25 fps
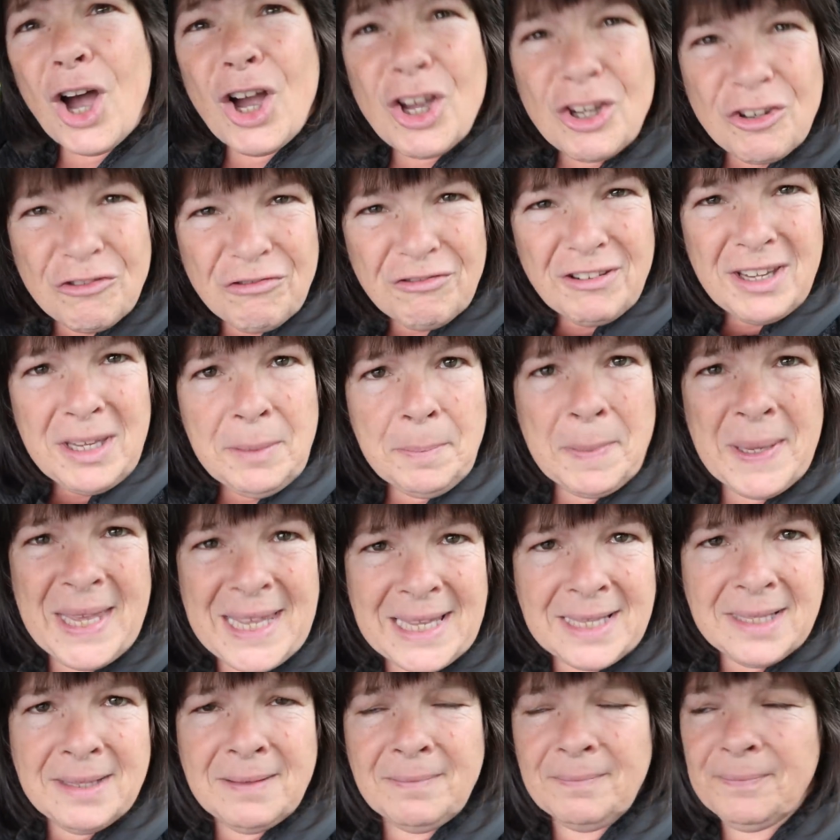I creep
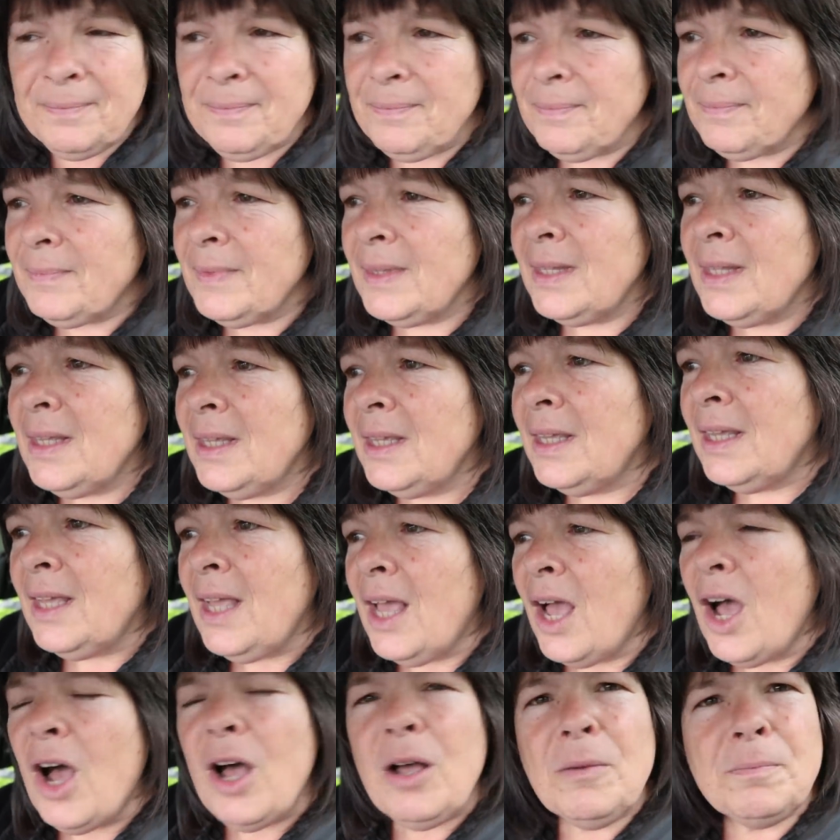in.
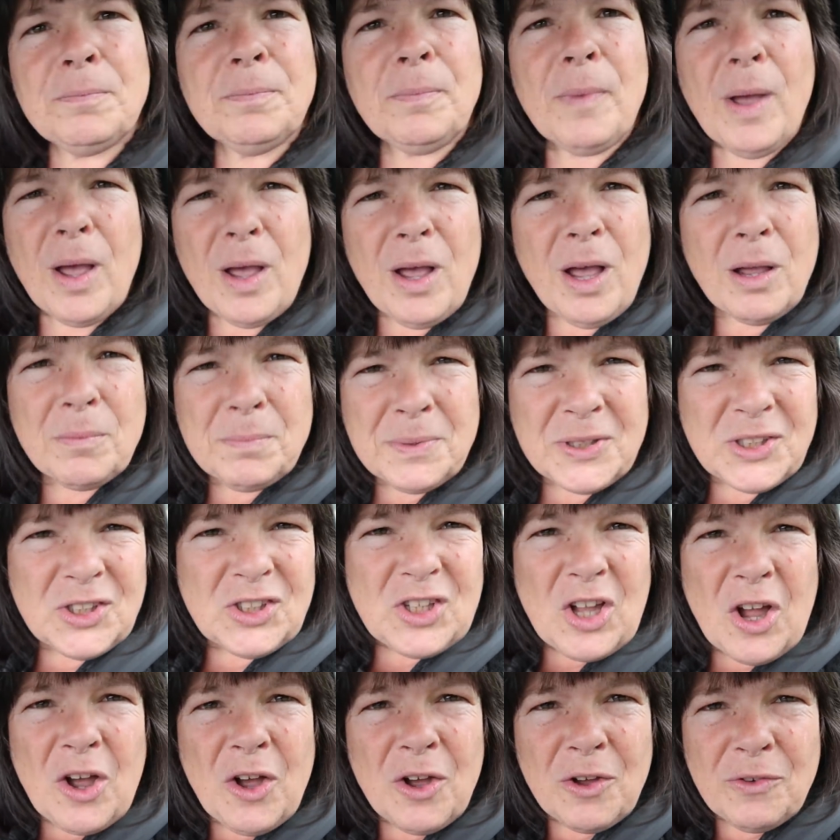I'm
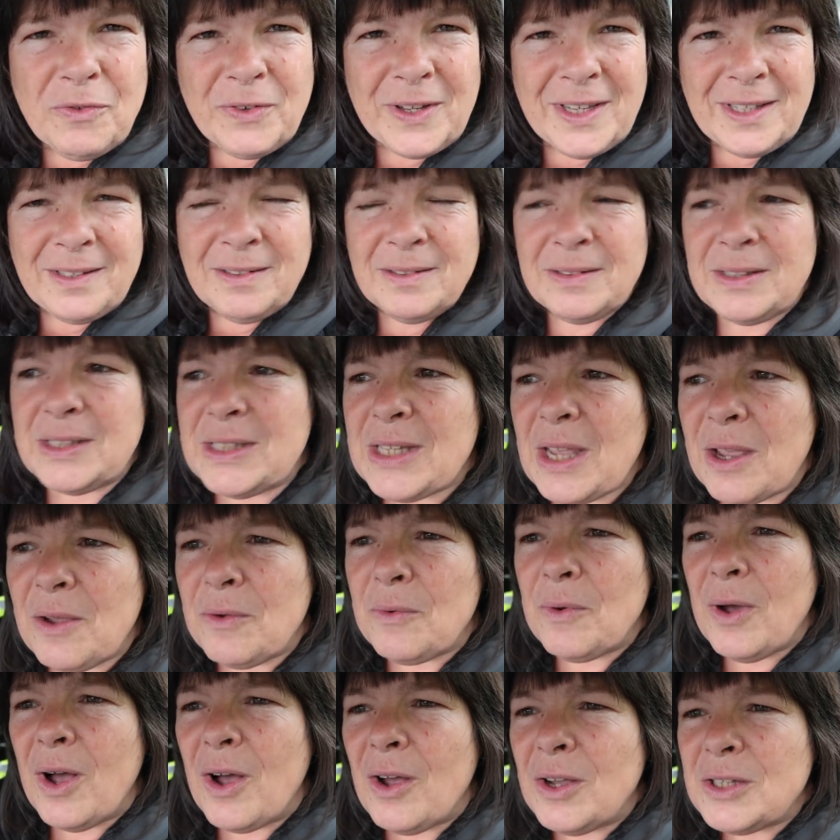starving,
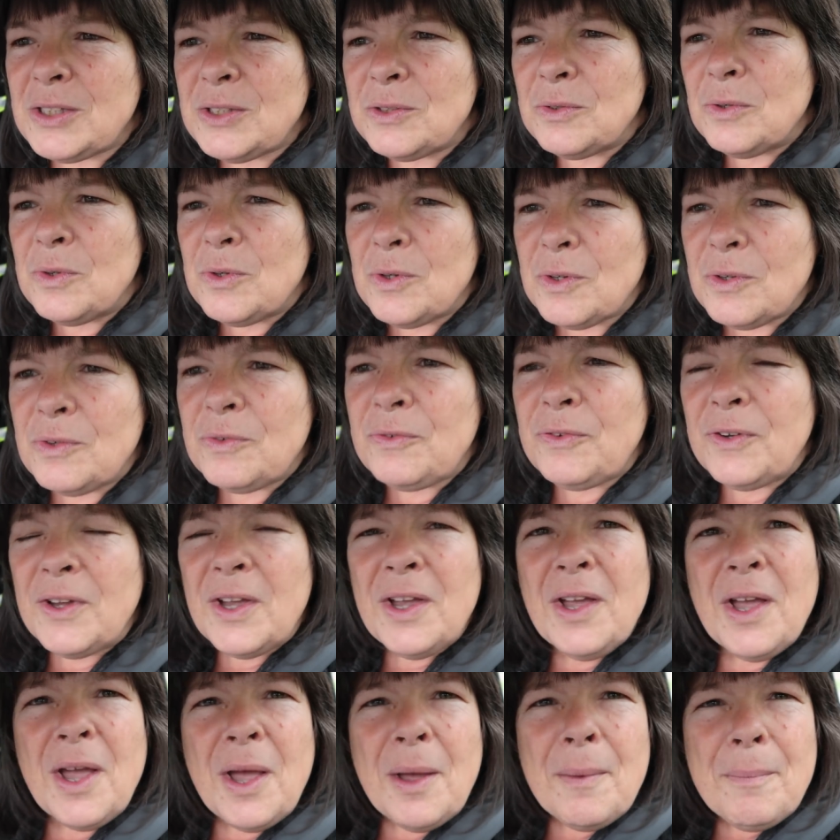so I sort
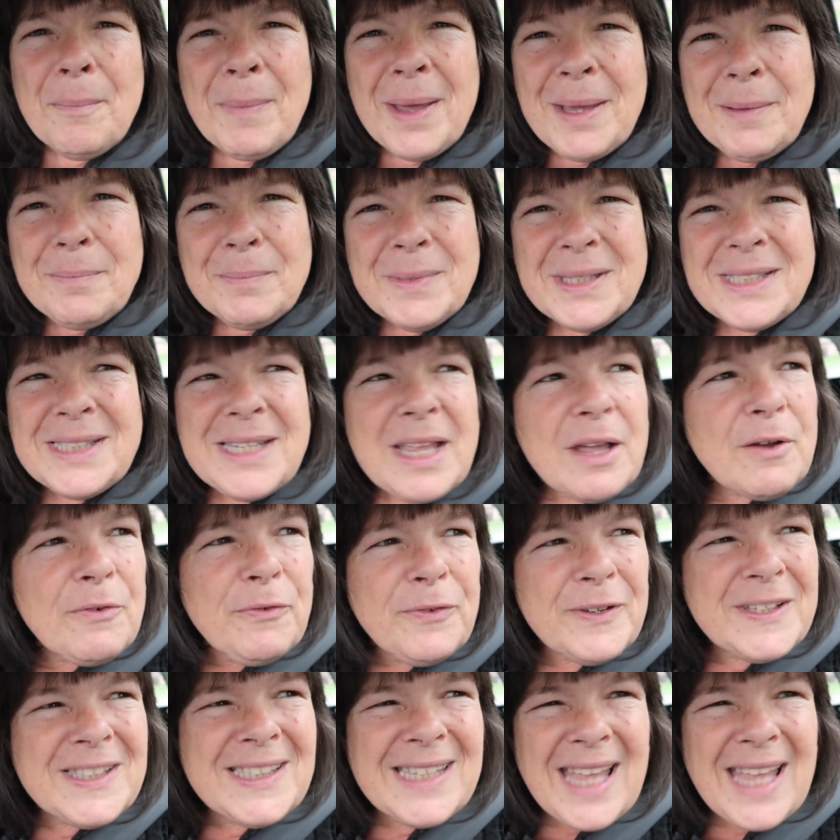of make myself a